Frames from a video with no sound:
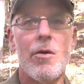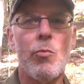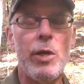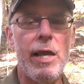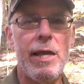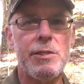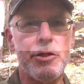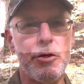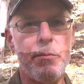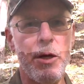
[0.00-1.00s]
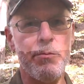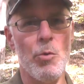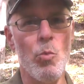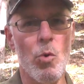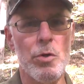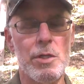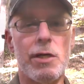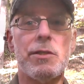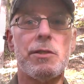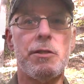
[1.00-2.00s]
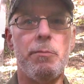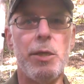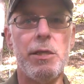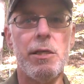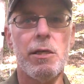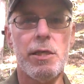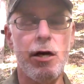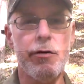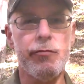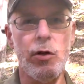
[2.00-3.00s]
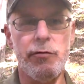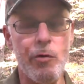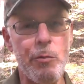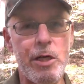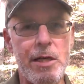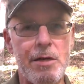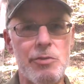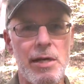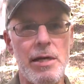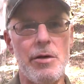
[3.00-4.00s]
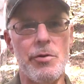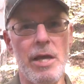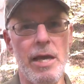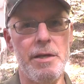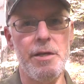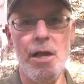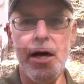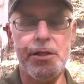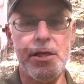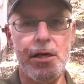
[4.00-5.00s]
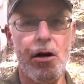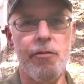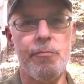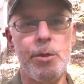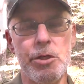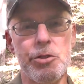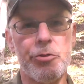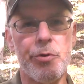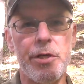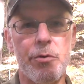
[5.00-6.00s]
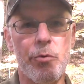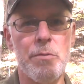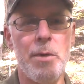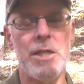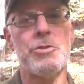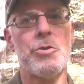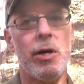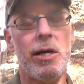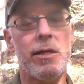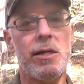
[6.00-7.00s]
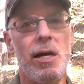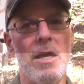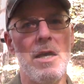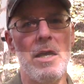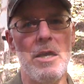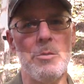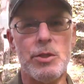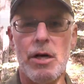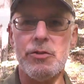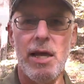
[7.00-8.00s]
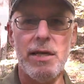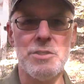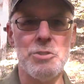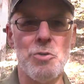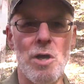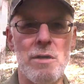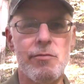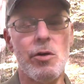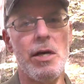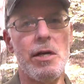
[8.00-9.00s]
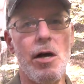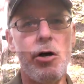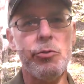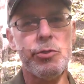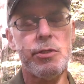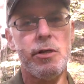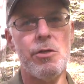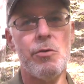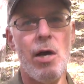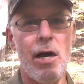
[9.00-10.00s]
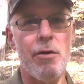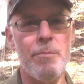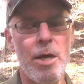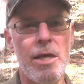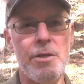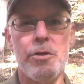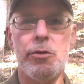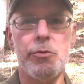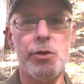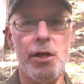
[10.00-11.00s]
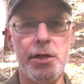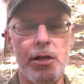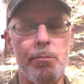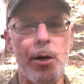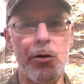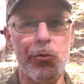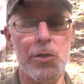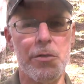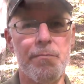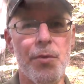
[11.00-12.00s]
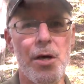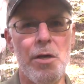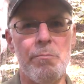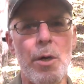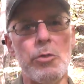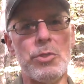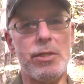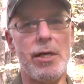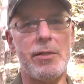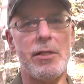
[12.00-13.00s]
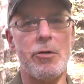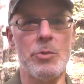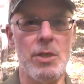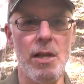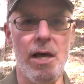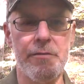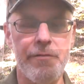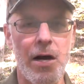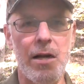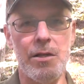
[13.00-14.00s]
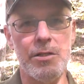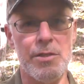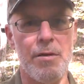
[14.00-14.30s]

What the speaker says: we had 2 people warn us to be careful if we went downtown and not to get off Beale Street or the main drag. It was our taxi driver and also our maid who cleaned up our room. Both said that there was a lot of violence,